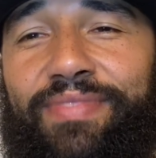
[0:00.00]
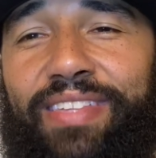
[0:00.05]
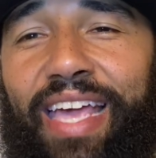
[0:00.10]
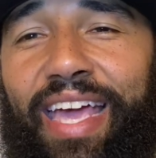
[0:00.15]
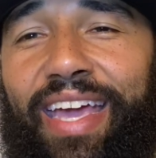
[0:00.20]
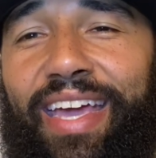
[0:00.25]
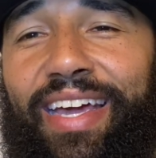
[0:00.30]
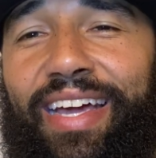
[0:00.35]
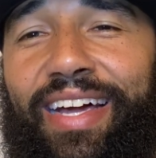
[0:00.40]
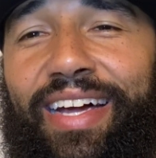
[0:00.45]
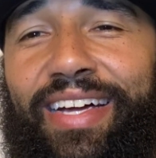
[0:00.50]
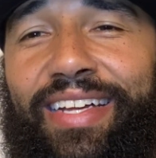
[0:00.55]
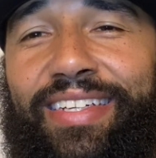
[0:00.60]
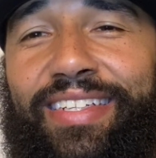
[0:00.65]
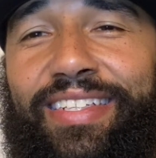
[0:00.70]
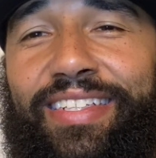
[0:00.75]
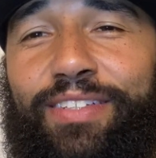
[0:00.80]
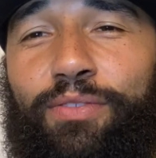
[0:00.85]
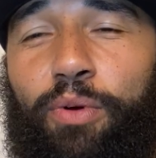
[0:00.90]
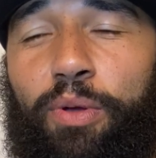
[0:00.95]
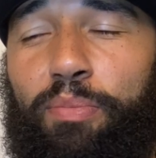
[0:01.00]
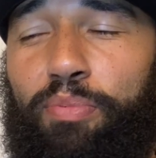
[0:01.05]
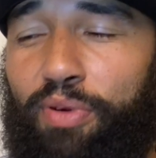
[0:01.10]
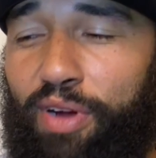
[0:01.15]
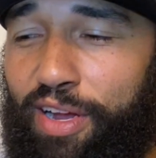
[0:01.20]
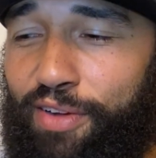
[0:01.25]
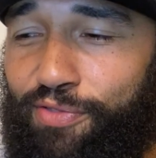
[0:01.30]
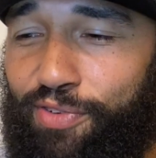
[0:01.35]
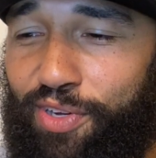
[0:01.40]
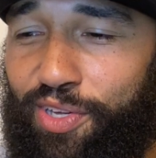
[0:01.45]
and we
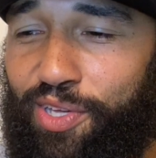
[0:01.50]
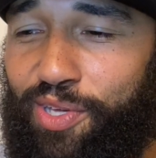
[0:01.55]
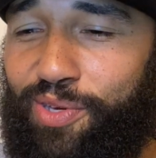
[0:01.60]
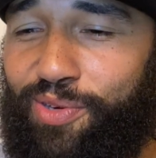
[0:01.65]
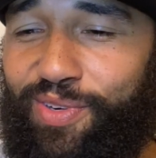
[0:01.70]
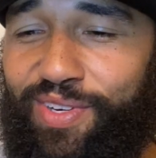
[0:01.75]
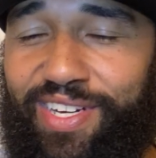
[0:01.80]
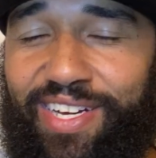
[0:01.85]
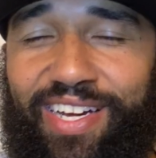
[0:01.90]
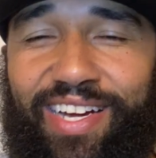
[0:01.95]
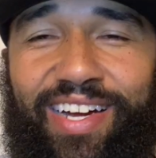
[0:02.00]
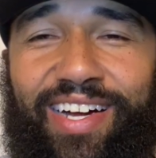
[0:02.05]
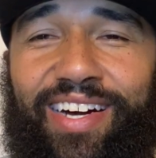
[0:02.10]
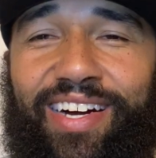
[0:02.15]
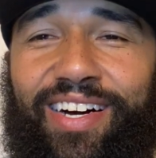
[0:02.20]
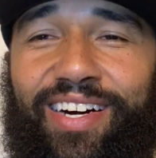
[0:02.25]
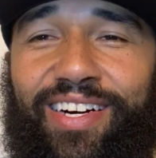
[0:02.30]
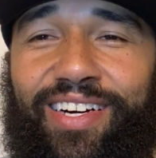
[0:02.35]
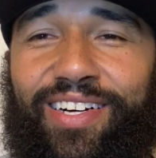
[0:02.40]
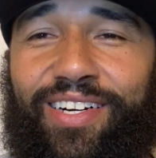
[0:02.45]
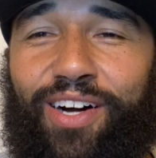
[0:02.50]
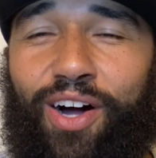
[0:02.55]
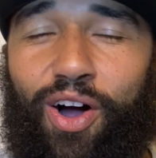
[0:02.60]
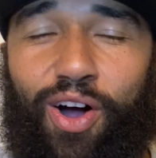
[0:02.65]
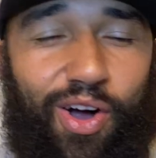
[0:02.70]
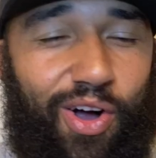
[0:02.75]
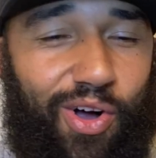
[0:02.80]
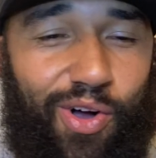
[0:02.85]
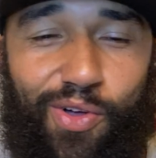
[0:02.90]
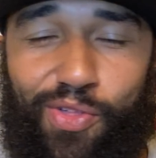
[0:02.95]
pray for you
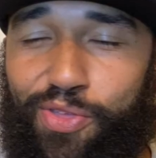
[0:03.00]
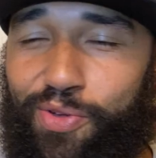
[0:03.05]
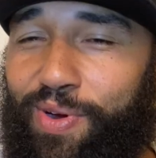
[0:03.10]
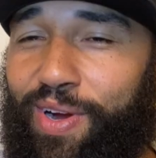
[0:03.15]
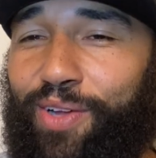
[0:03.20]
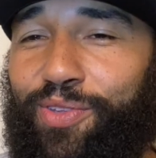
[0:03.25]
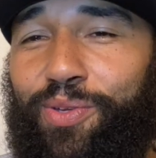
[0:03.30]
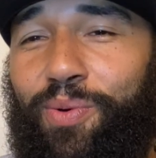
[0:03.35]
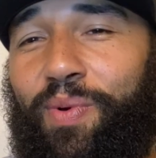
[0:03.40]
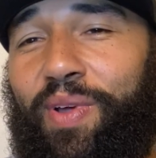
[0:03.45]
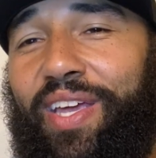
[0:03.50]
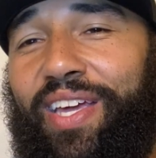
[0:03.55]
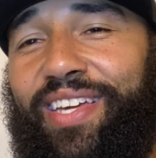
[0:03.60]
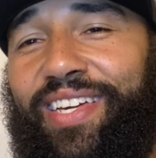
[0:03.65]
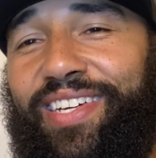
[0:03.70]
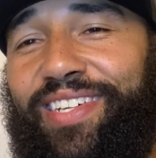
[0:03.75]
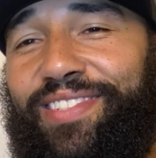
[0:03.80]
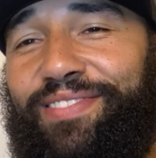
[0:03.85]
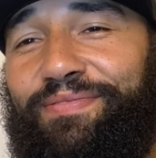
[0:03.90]
all throughout the week.